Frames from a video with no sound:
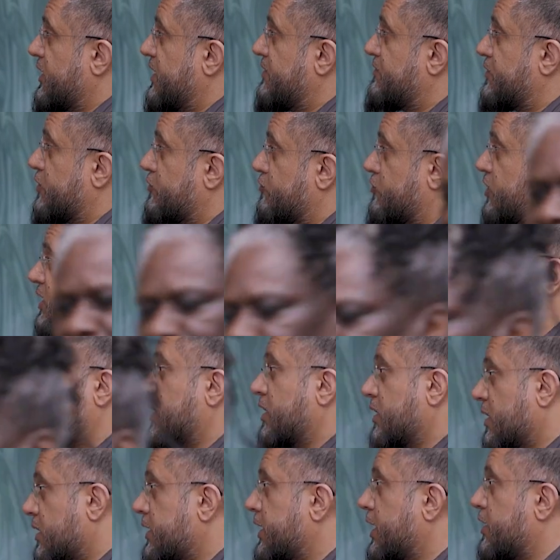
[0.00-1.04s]
Yvonne, right?
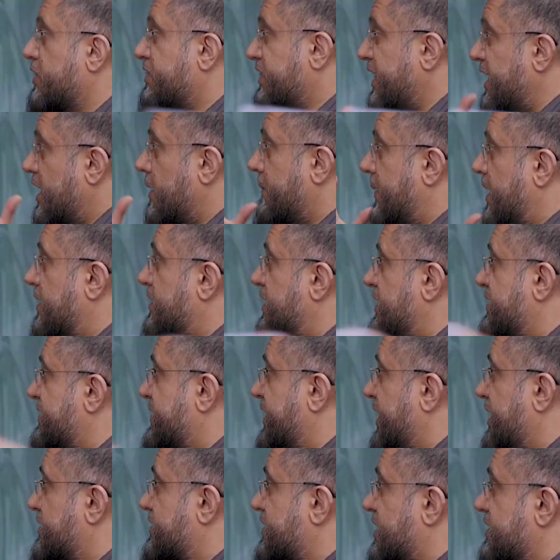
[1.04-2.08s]
So, think about these
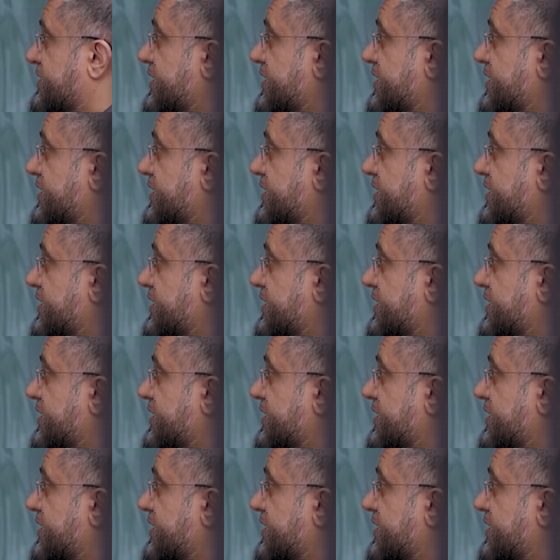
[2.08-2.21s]
things, because